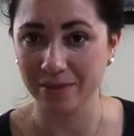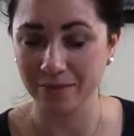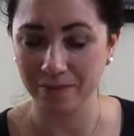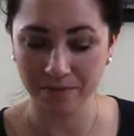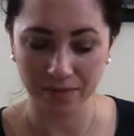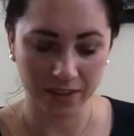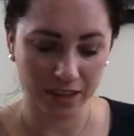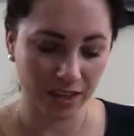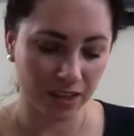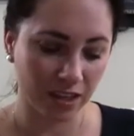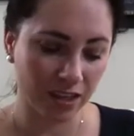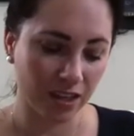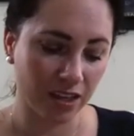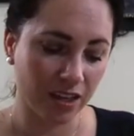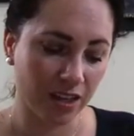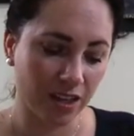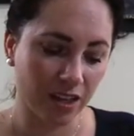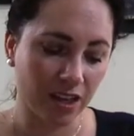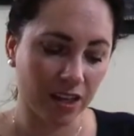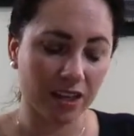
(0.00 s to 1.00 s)

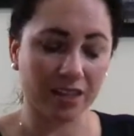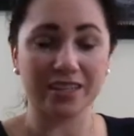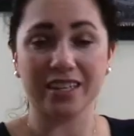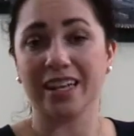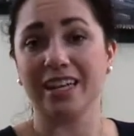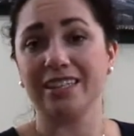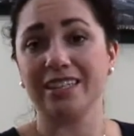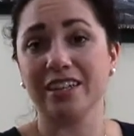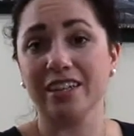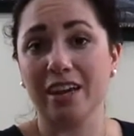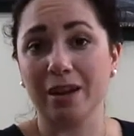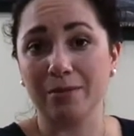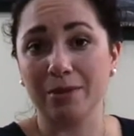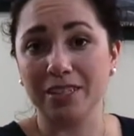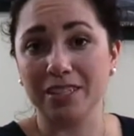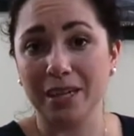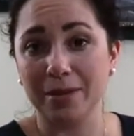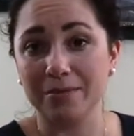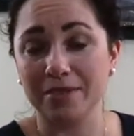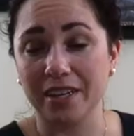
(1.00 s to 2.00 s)
Cause I can't tell you how
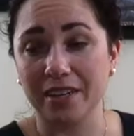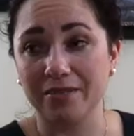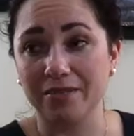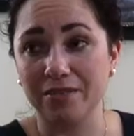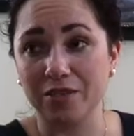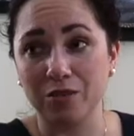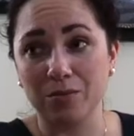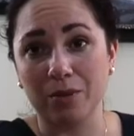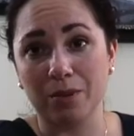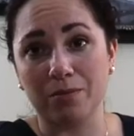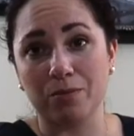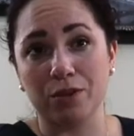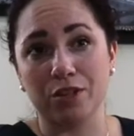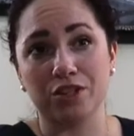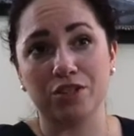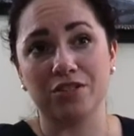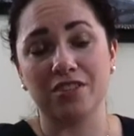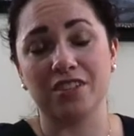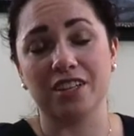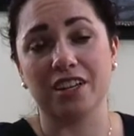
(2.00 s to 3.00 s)
many times I've sewn my pointe
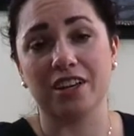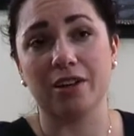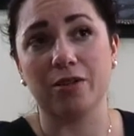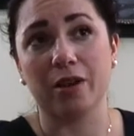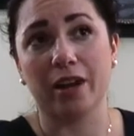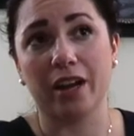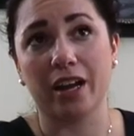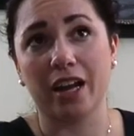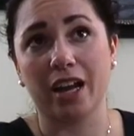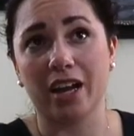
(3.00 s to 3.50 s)
shoes and then go,